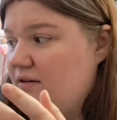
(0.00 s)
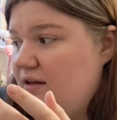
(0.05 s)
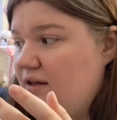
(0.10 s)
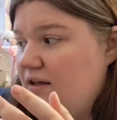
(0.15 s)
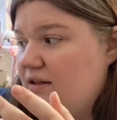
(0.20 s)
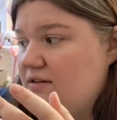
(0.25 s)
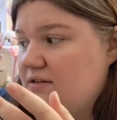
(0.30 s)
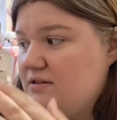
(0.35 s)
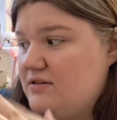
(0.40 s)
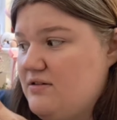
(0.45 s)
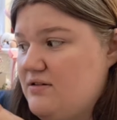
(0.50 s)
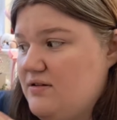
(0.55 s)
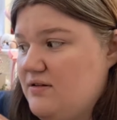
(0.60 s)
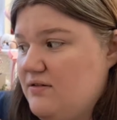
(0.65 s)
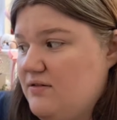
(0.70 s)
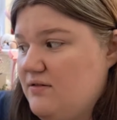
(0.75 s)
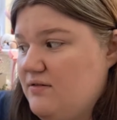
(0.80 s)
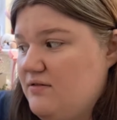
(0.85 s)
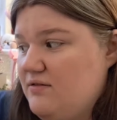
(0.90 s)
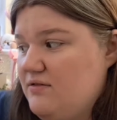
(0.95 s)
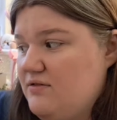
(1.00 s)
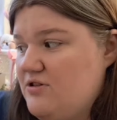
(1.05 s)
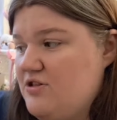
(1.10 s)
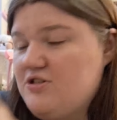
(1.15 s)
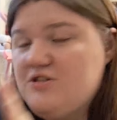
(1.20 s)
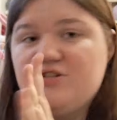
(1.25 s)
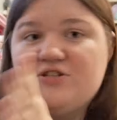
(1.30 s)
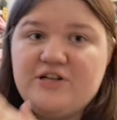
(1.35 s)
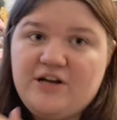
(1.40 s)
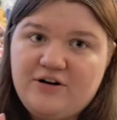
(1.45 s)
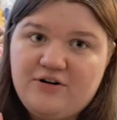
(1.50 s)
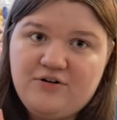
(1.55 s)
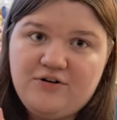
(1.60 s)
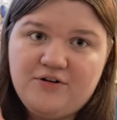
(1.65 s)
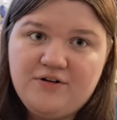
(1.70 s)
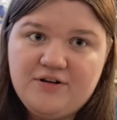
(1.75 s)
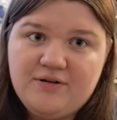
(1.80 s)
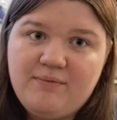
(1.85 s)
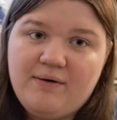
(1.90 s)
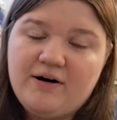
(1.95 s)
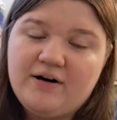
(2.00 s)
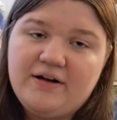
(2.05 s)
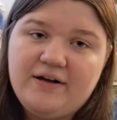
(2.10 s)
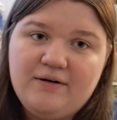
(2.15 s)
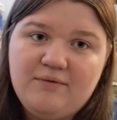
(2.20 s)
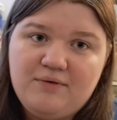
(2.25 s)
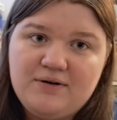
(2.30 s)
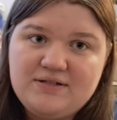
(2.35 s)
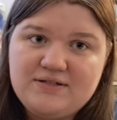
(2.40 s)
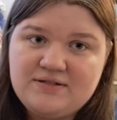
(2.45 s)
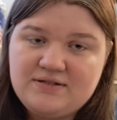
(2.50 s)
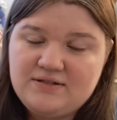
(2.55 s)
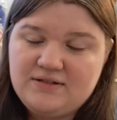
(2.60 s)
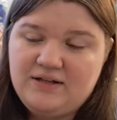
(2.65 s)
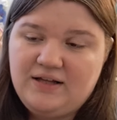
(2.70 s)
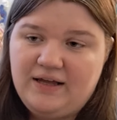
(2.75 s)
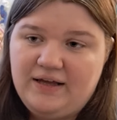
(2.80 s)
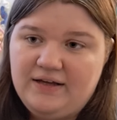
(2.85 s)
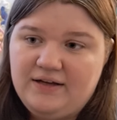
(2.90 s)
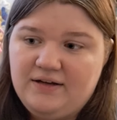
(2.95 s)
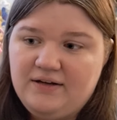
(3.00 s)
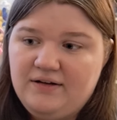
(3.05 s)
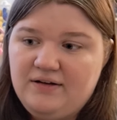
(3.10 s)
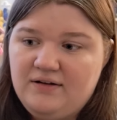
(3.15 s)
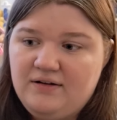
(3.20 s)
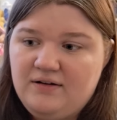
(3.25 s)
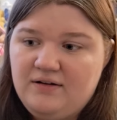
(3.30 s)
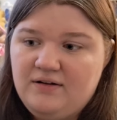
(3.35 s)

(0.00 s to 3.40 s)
And just in general, the market wasn't like